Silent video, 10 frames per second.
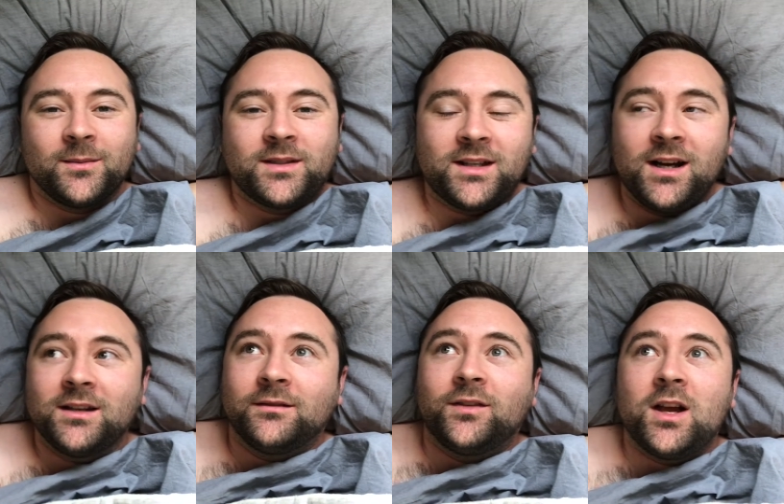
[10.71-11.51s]
I'm
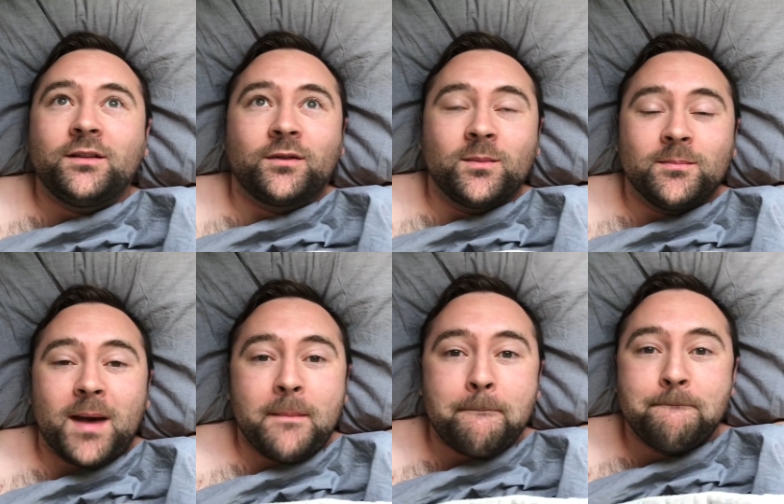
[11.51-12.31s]
starting the vlog from
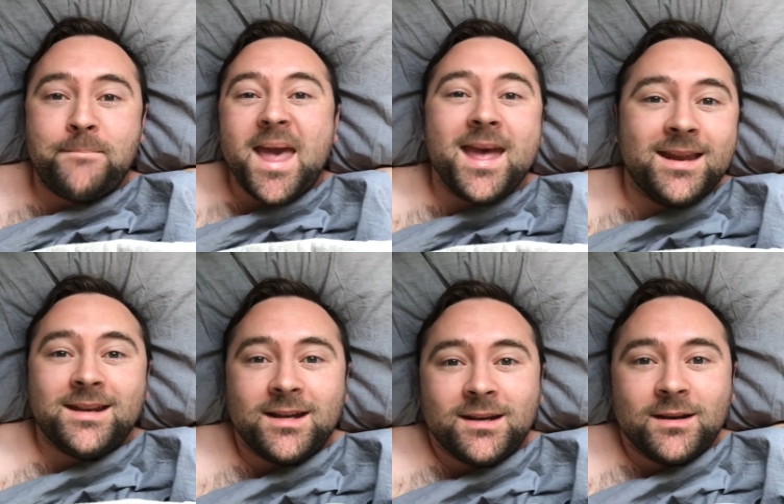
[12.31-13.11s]
my bed
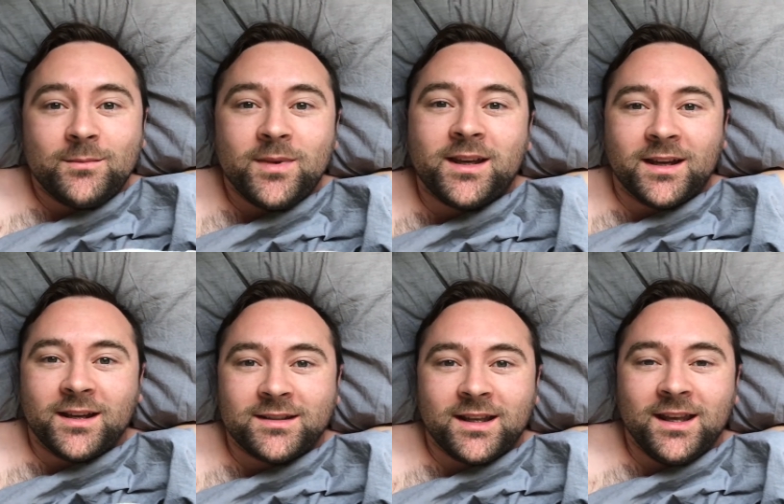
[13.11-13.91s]

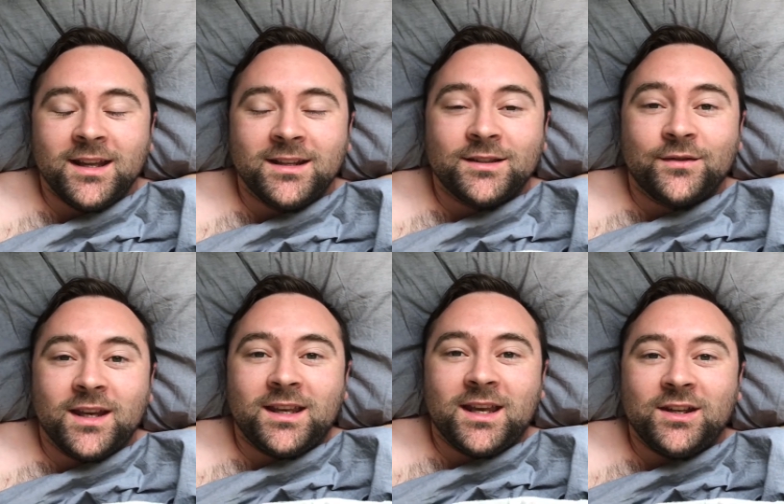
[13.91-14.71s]
because it is
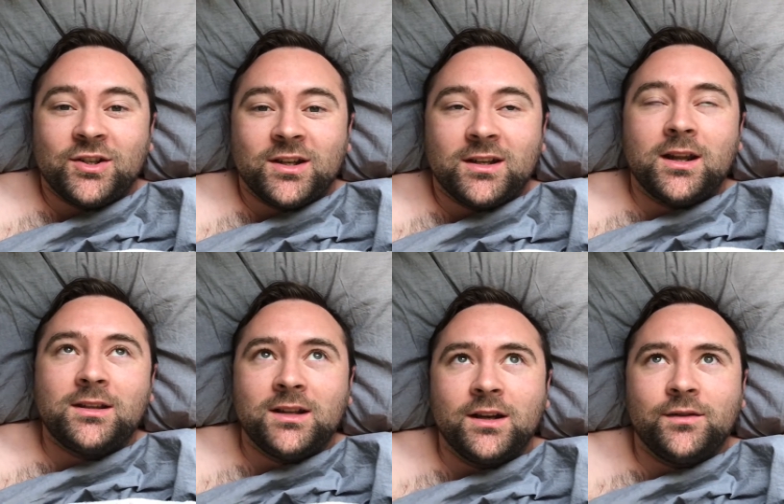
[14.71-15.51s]
vacation.
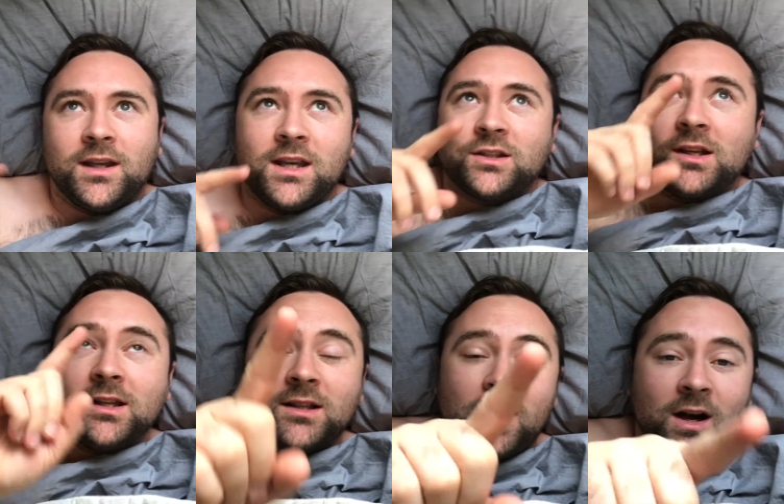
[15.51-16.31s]
It's not a vacation day,
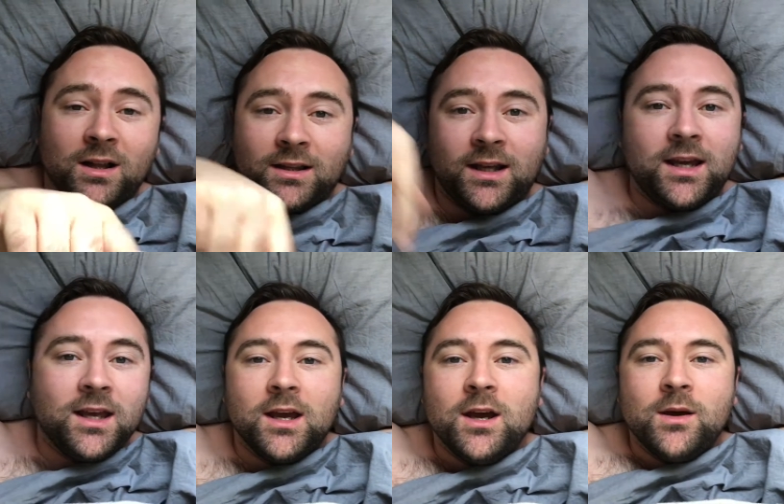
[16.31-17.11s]
it's a holiday.
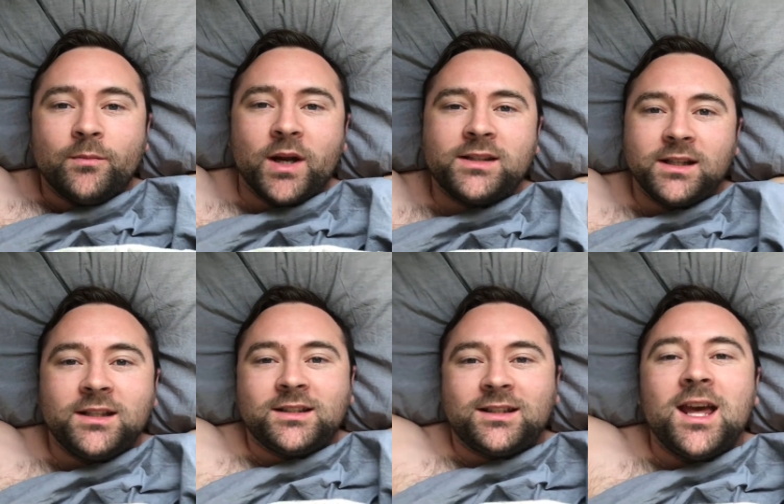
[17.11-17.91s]

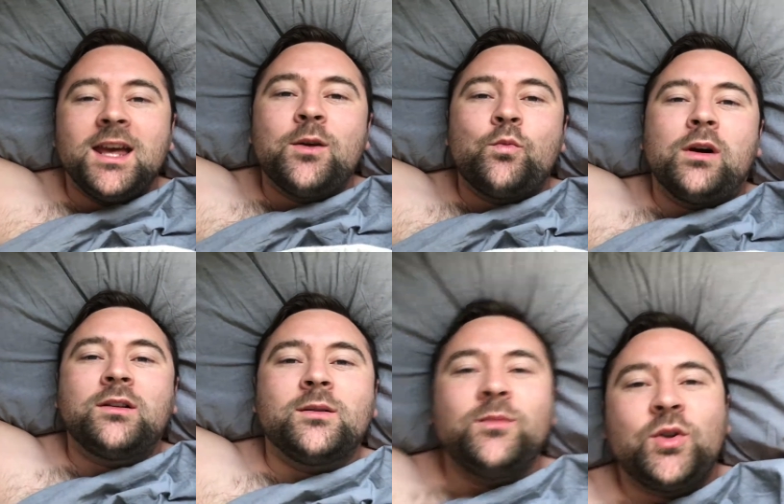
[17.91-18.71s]
President's Day.
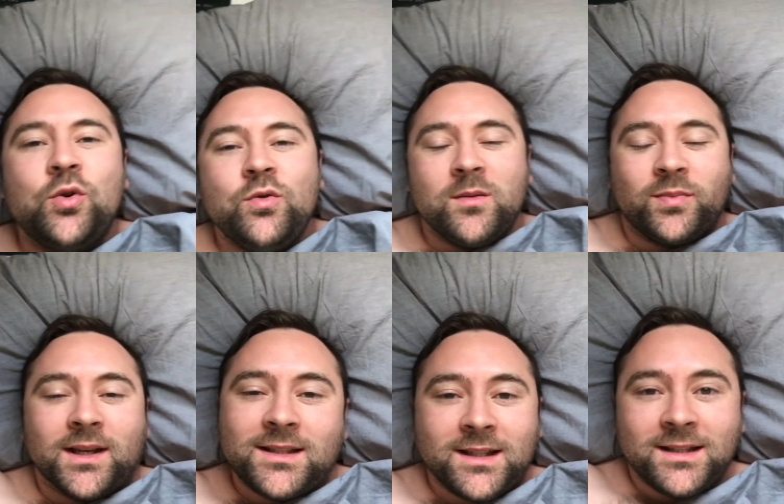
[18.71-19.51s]
Welcome to the
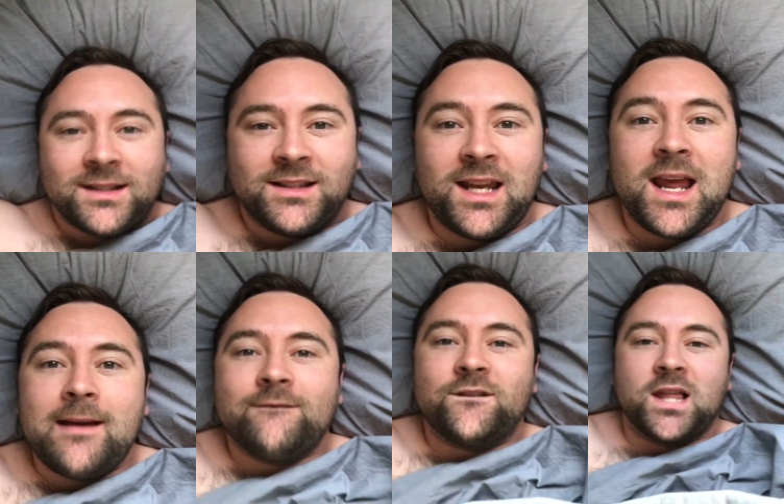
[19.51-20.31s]
President's Day
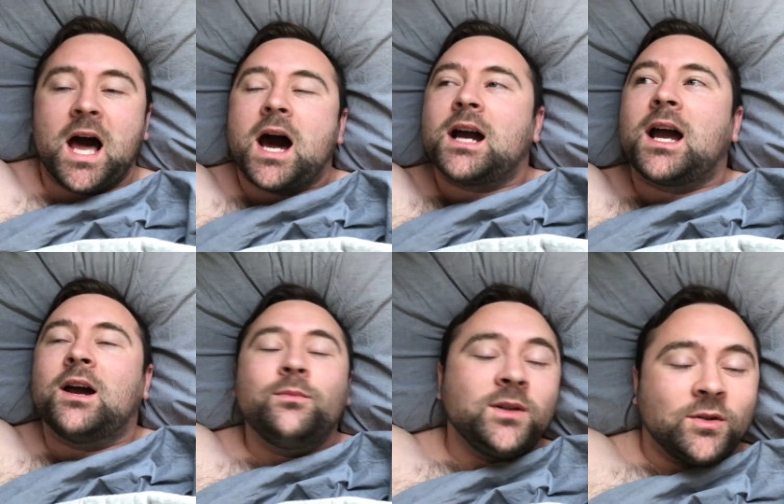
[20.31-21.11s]
vlog. I
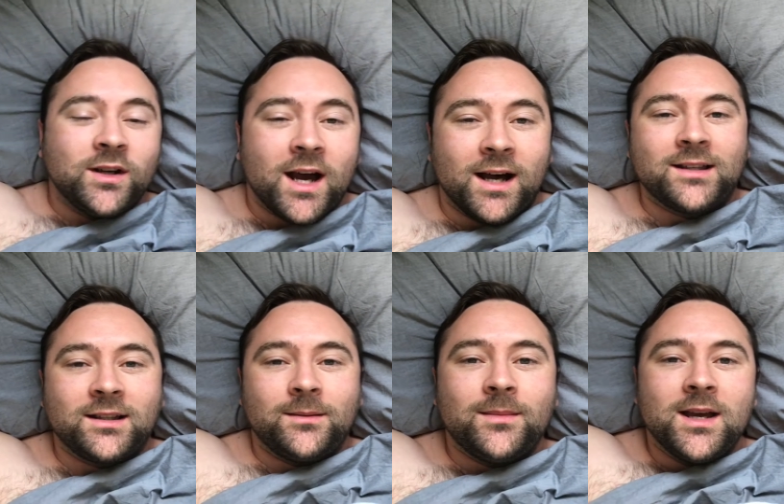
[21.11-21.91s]
hope you're doing
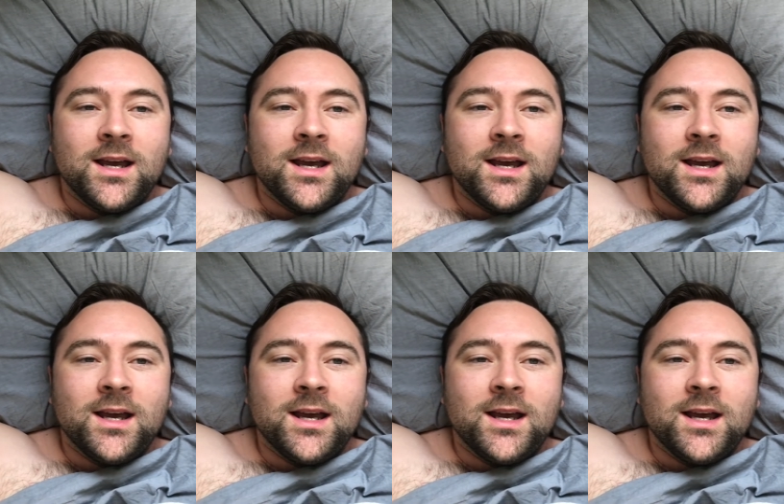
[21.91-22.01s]
awesome.